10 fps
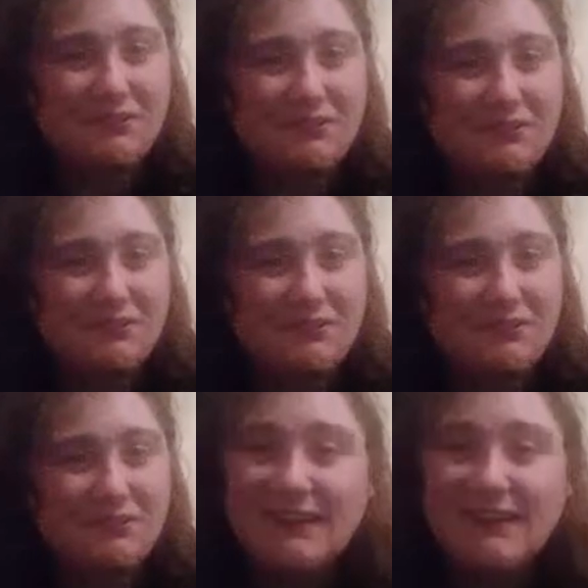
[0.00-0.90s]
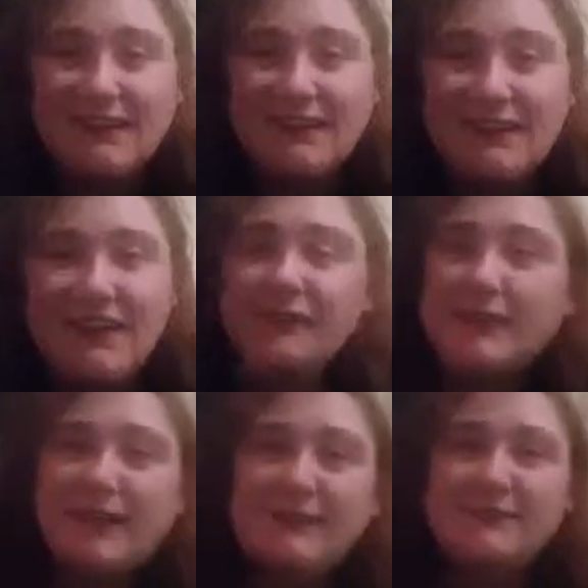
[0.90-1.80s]
Everia.
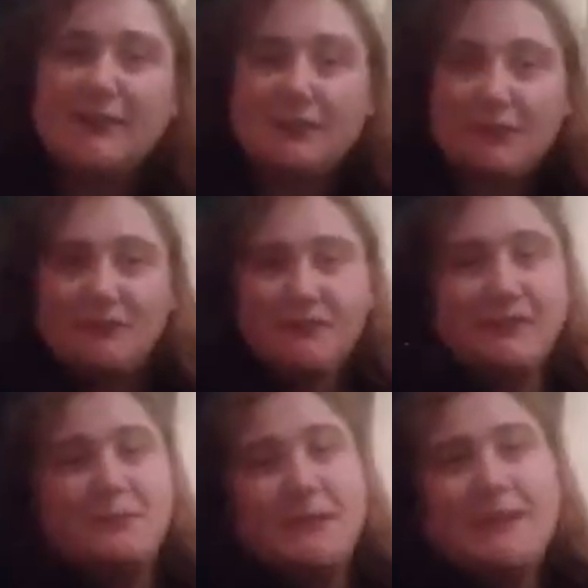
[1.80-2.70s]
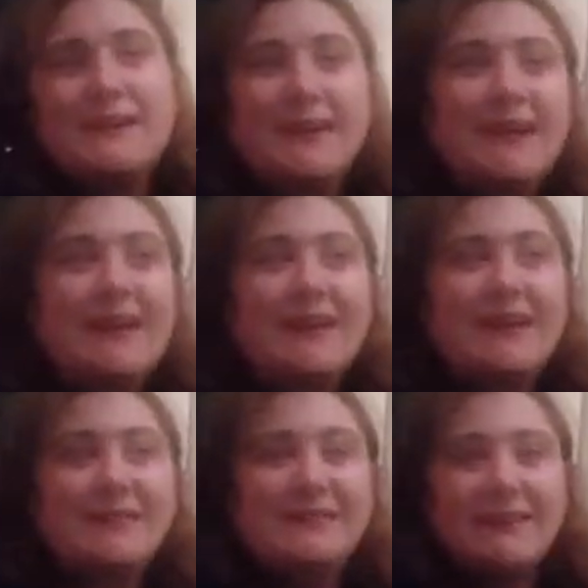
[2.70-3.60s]
Okay, so this week
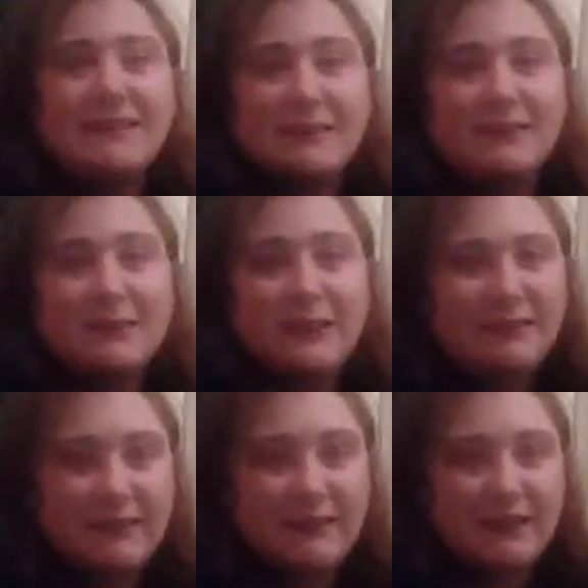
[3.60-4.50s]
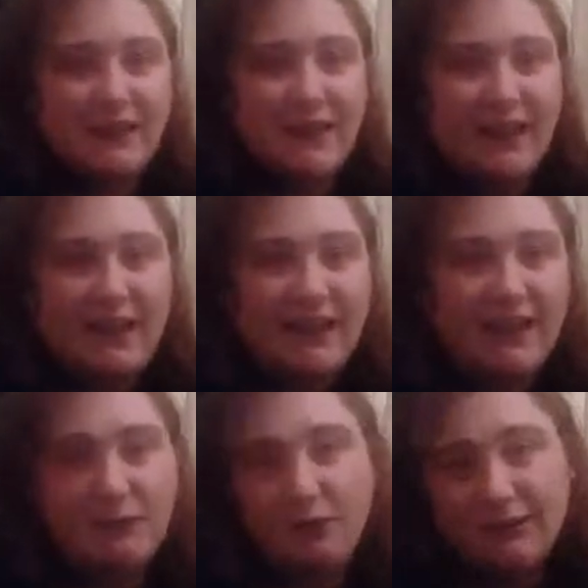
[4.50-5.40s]
is Asexuality
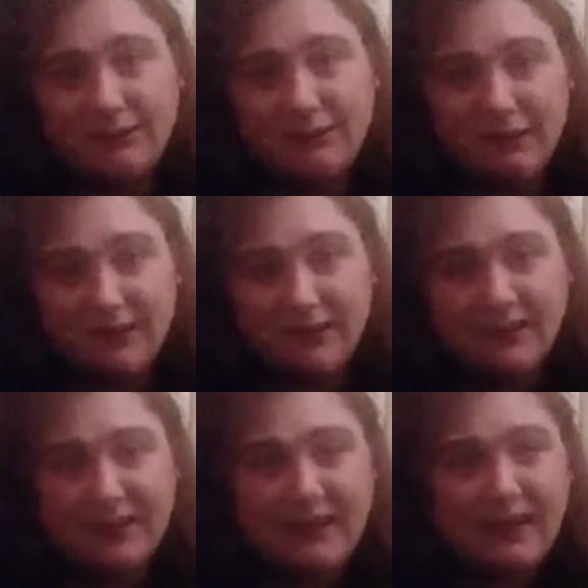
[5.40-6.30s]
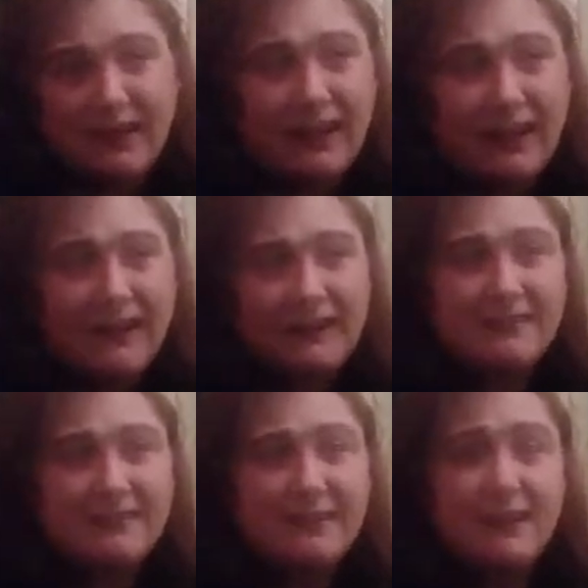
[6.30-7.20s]
Awareness Week,
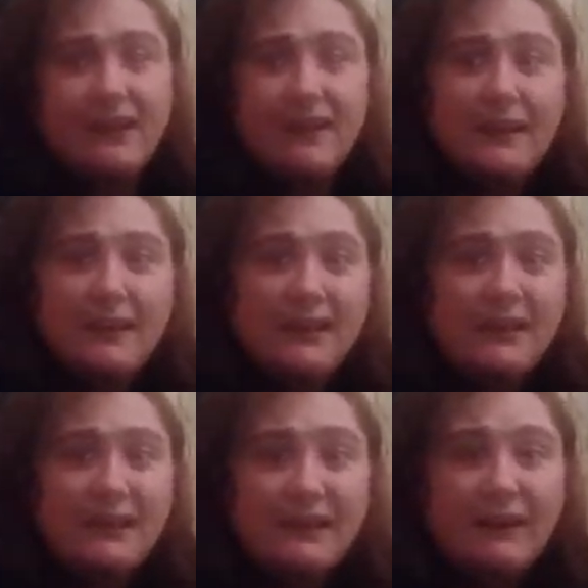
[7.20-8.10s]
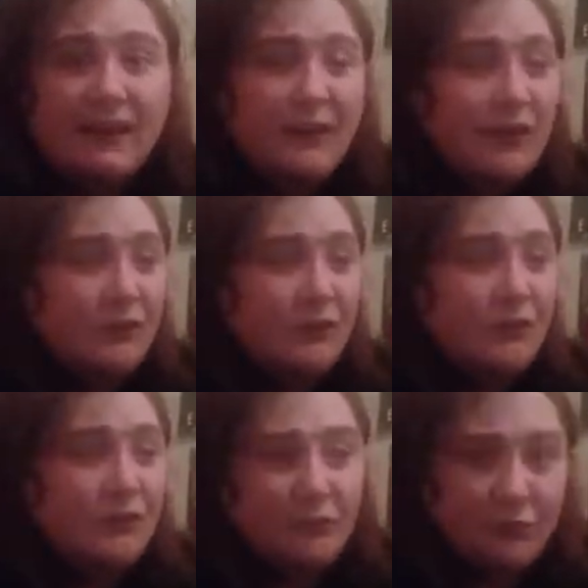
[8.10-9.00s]
and I know I've
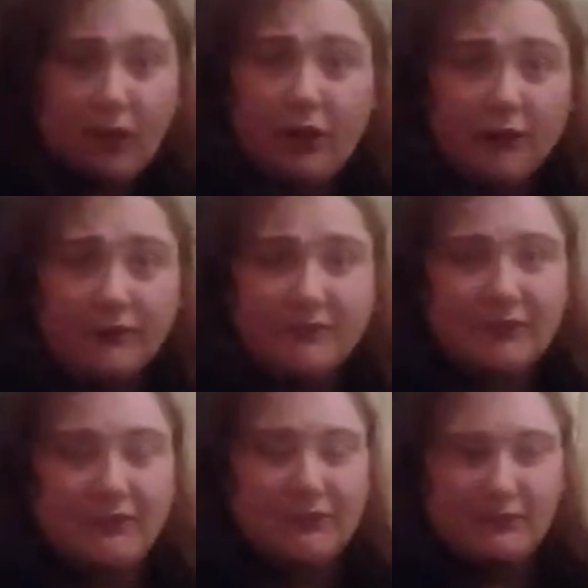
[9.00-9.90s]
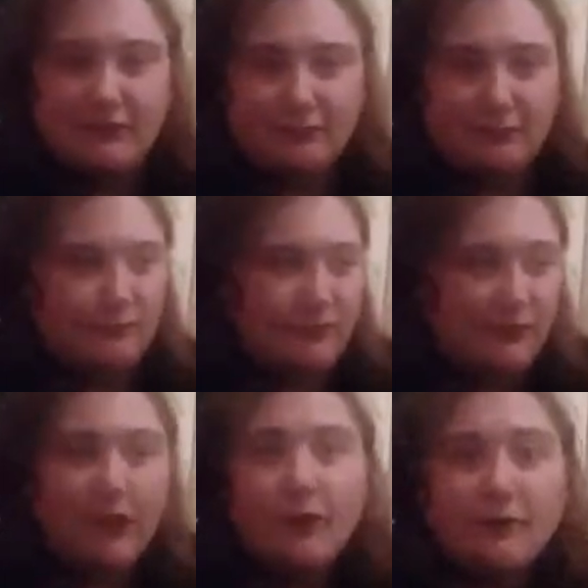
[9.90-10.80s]
done vlogs and
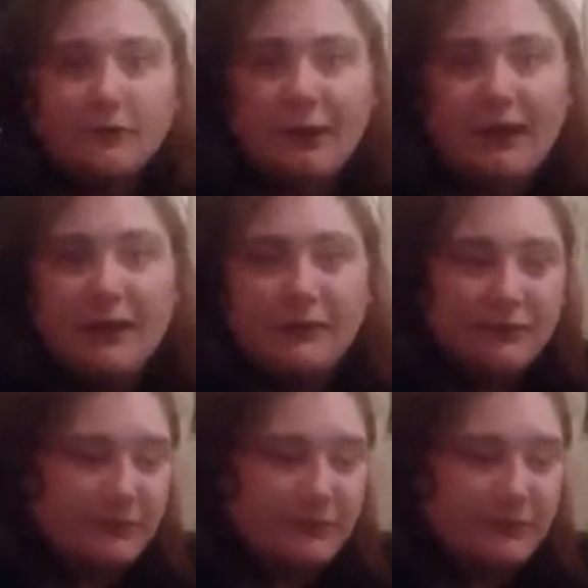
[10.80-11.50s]
videos about